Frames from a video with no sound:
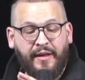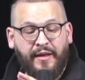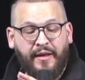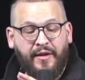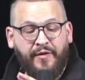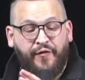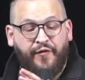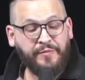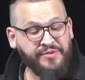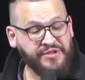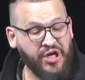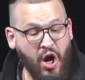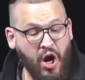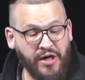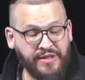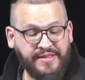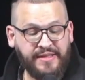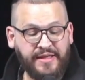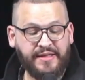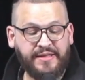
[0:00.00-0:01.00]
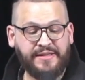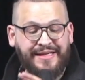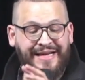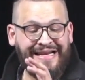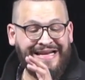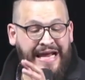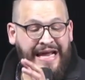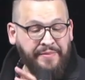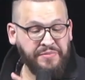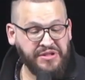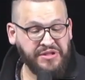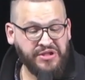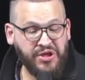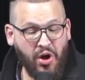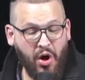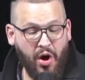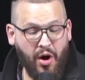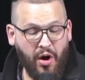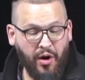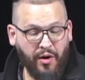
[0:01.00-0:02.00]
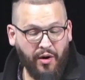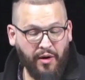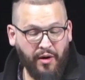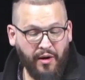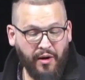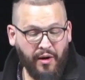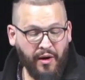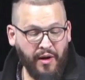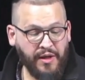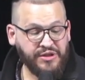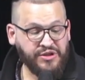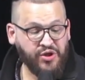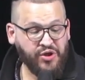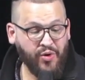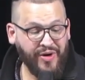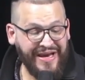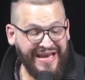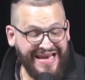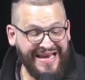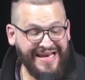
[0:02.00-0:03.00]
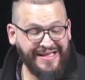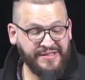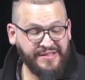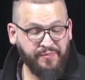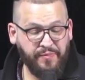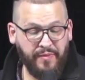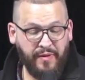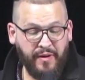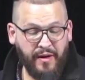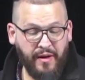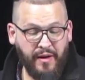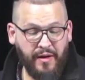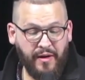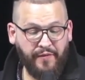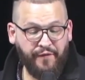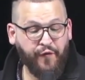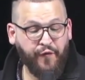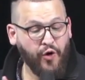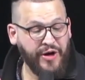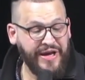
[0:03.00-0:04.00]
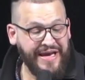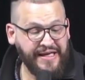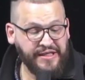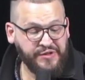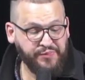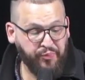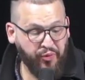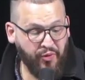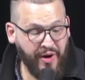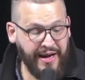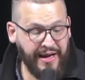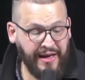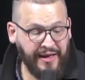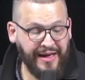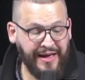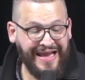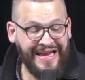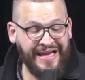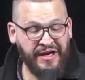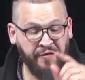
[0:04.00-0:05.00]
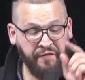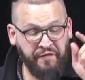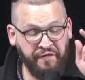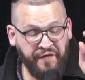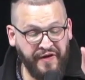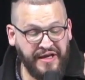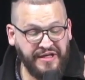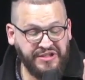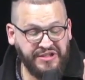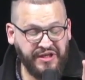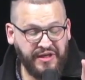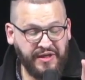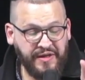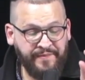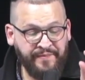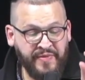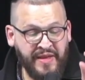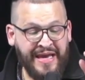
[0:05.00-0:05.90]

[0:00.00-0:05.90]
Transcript: from Tarsus named Saul, So he is praying in a vision.